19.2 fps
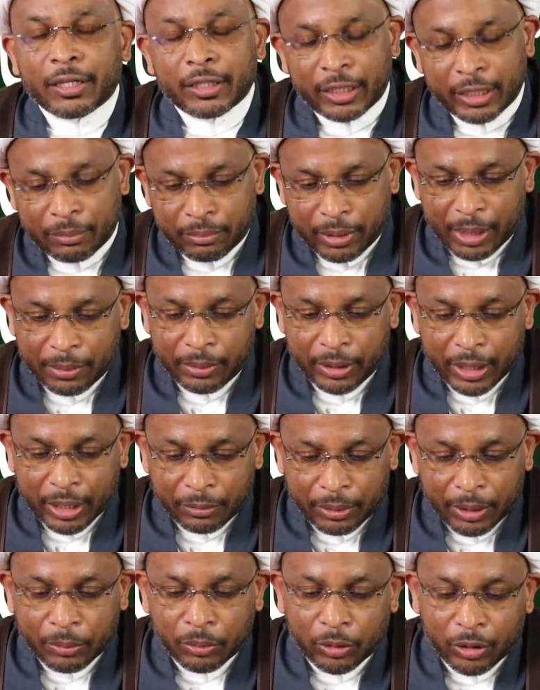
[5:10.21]
than maybe
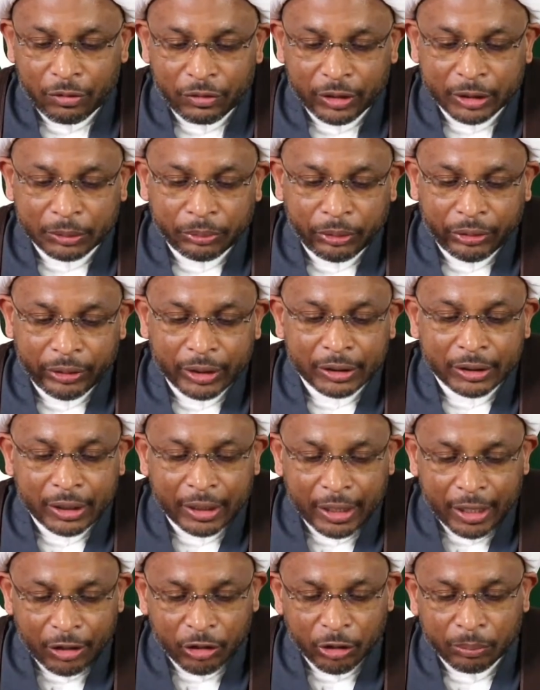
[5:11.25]
people have experienced
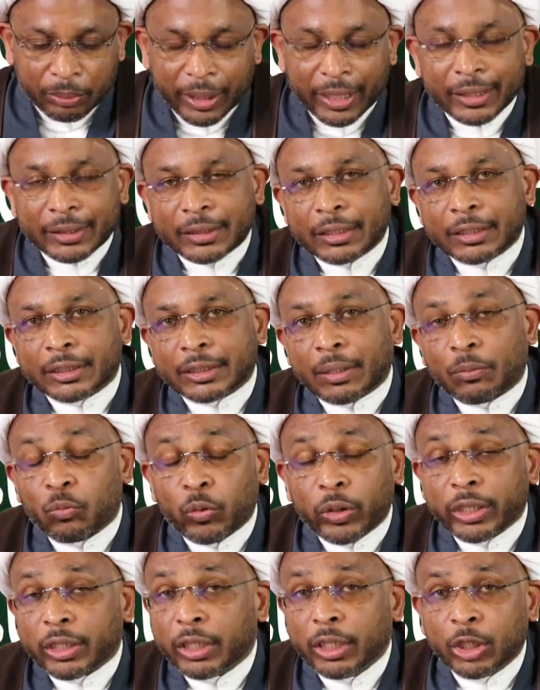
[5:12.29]
in other places.
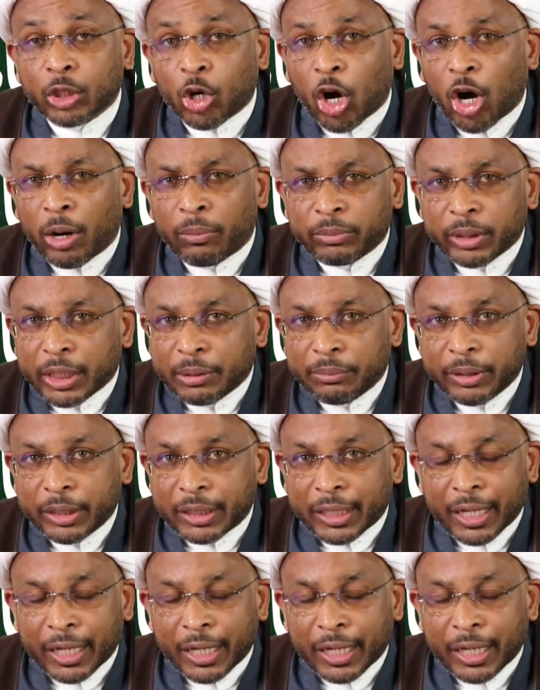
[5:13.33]
Someone could calmly be